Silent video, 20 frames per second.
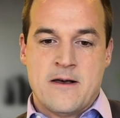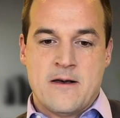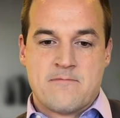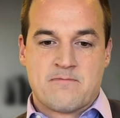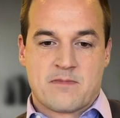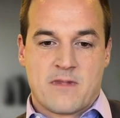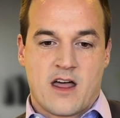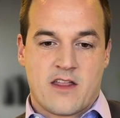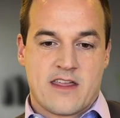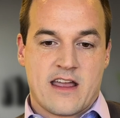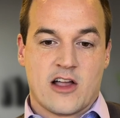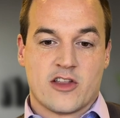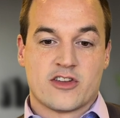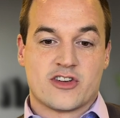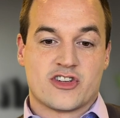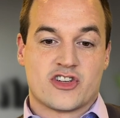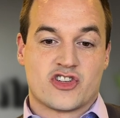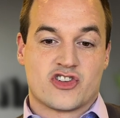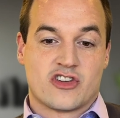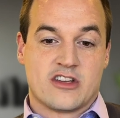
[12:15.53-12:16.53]
Now, the elder
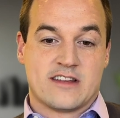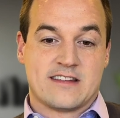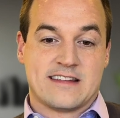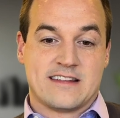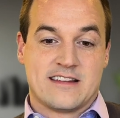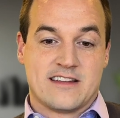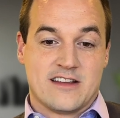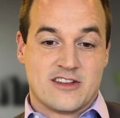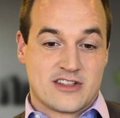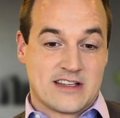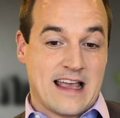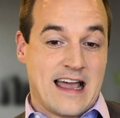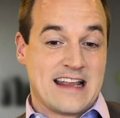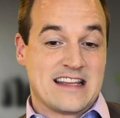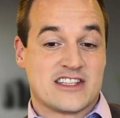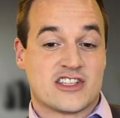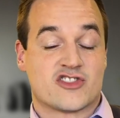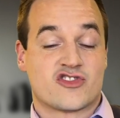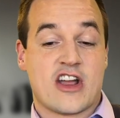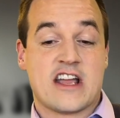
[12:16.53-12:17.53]

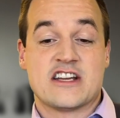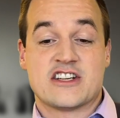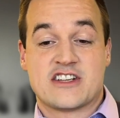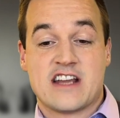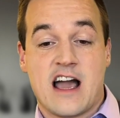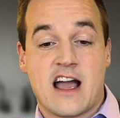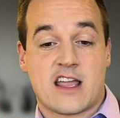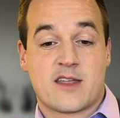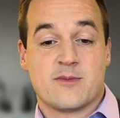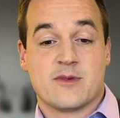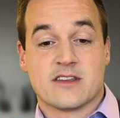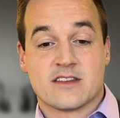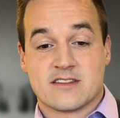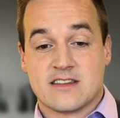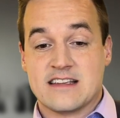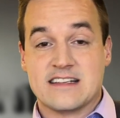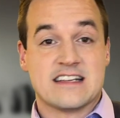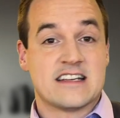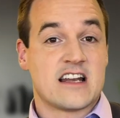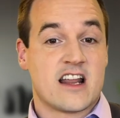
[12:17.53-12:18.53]
signed strange documents
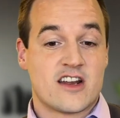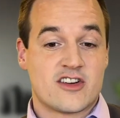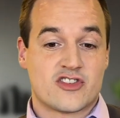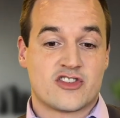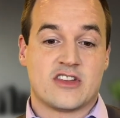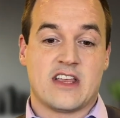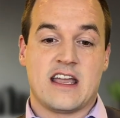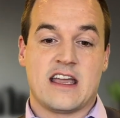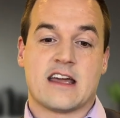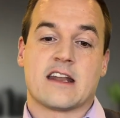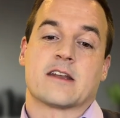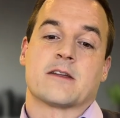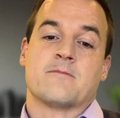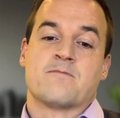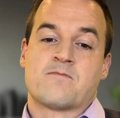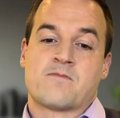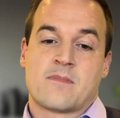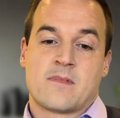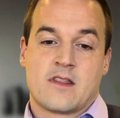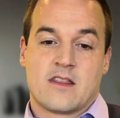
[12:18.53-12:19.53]
they didn't understand.
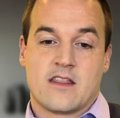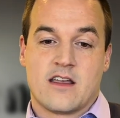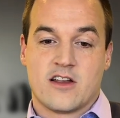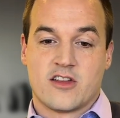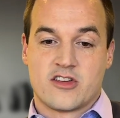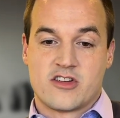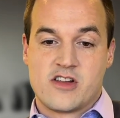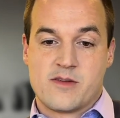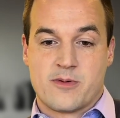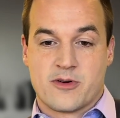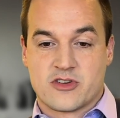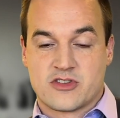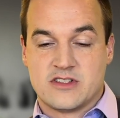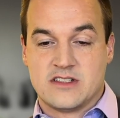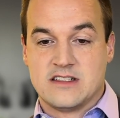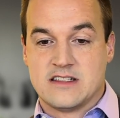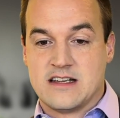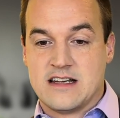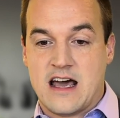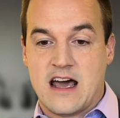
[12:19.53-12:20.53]
The elderly
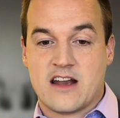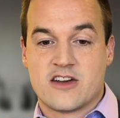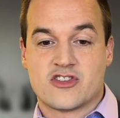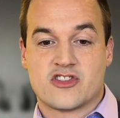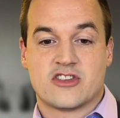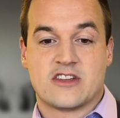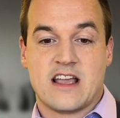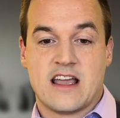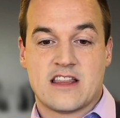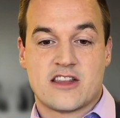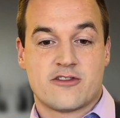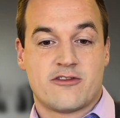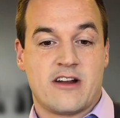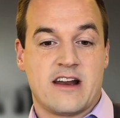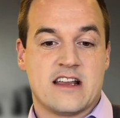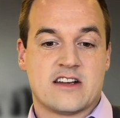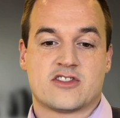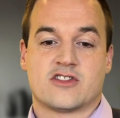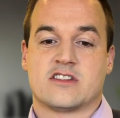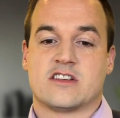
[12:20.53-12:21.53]
person did not understand their
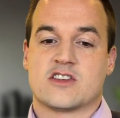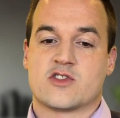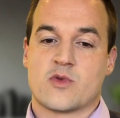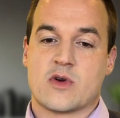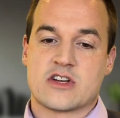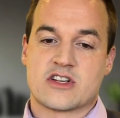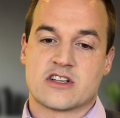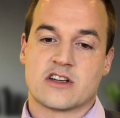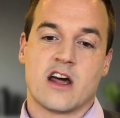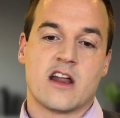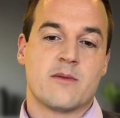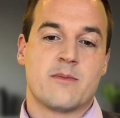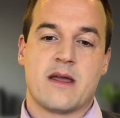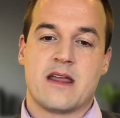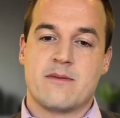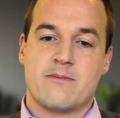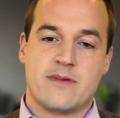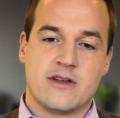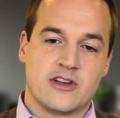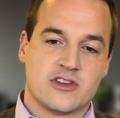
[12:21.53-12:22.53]
financial situation,
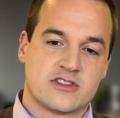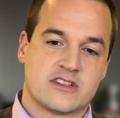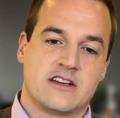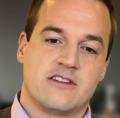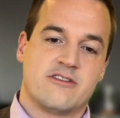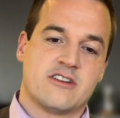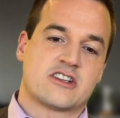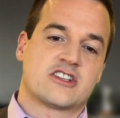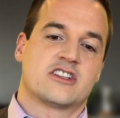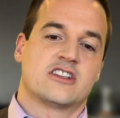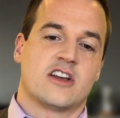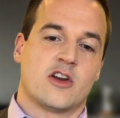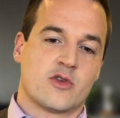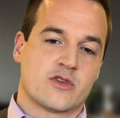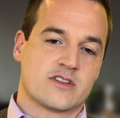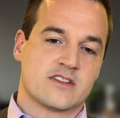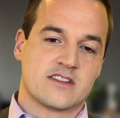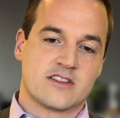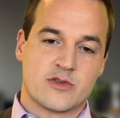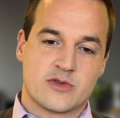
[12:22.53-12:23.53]
unpaid bills and eviction
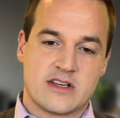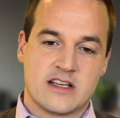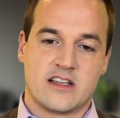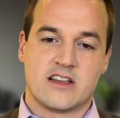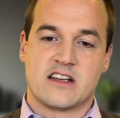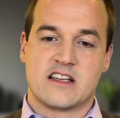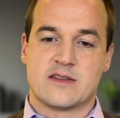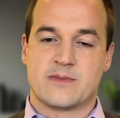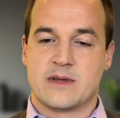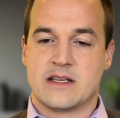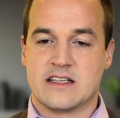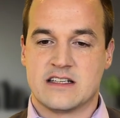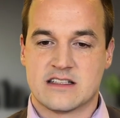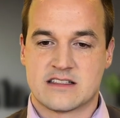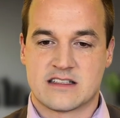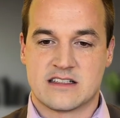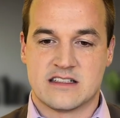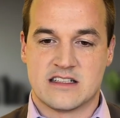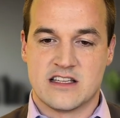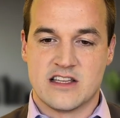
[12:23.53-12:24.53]
notices, utilities being
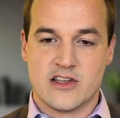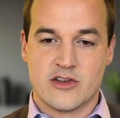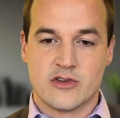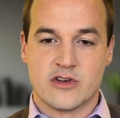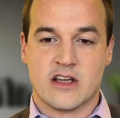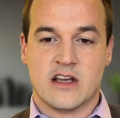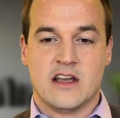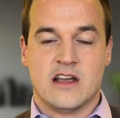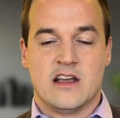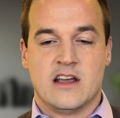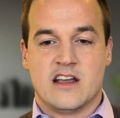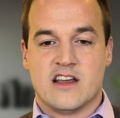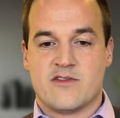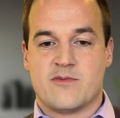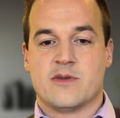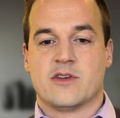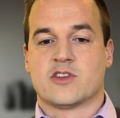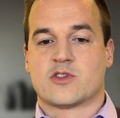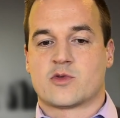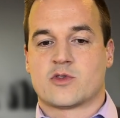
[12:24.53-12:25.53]
discontinued if
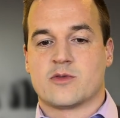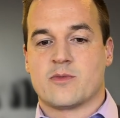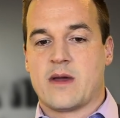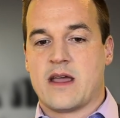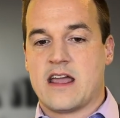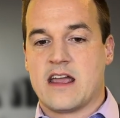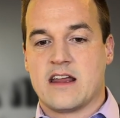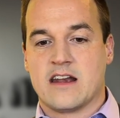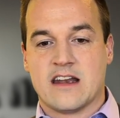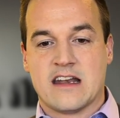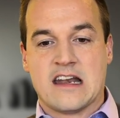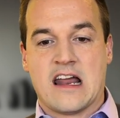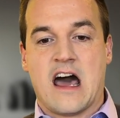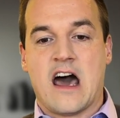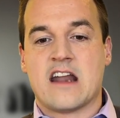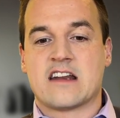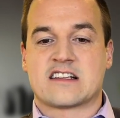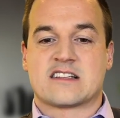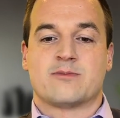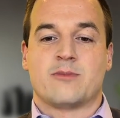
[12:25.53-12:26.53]
bills weren't paid, and
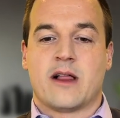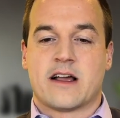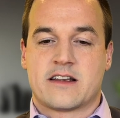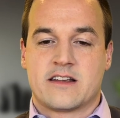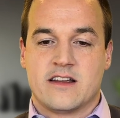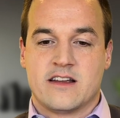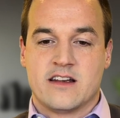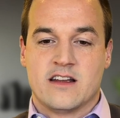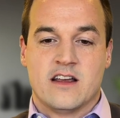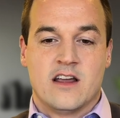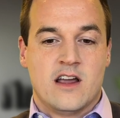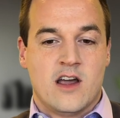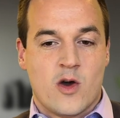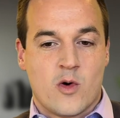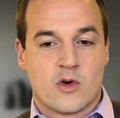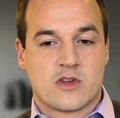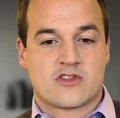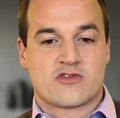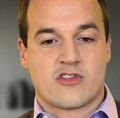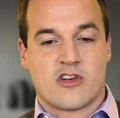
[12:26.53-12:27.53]
unexpected
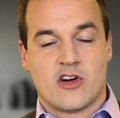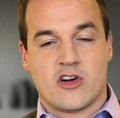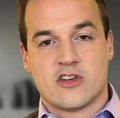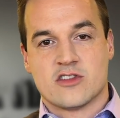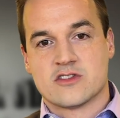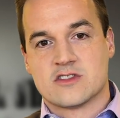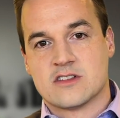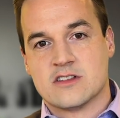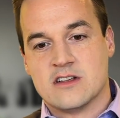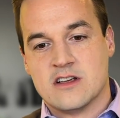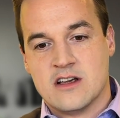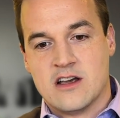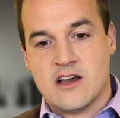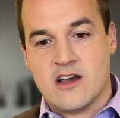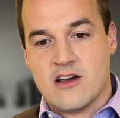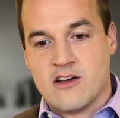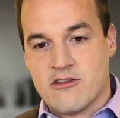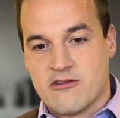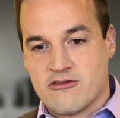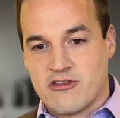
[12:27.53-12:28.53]
withdrawals
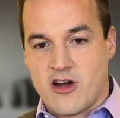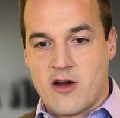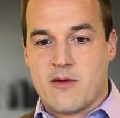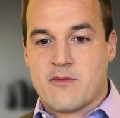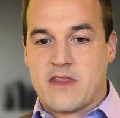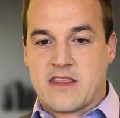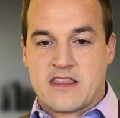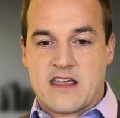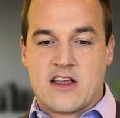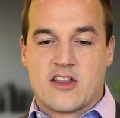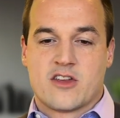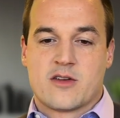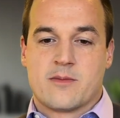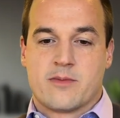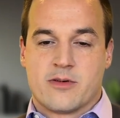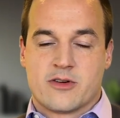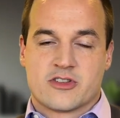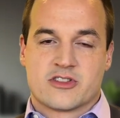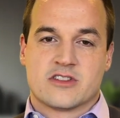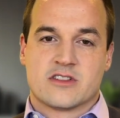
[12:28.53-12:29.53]
that the elderly
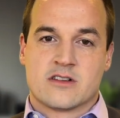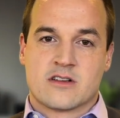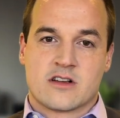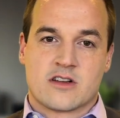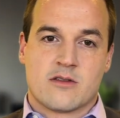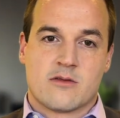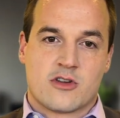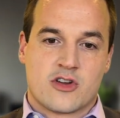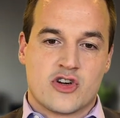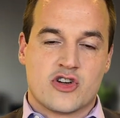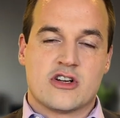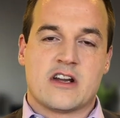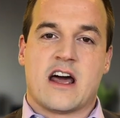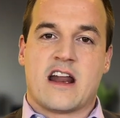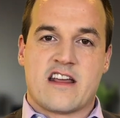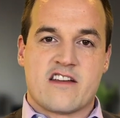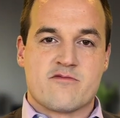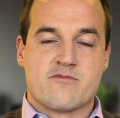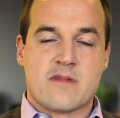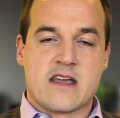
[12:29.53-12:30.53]
person could not
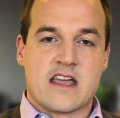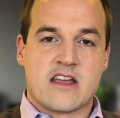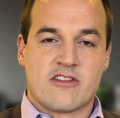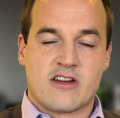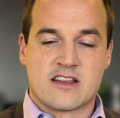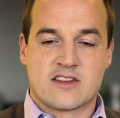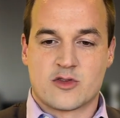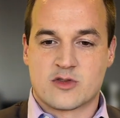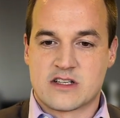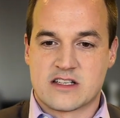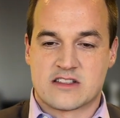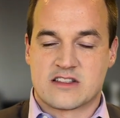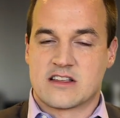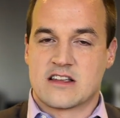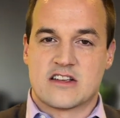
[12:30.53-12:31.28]
have made, right? So just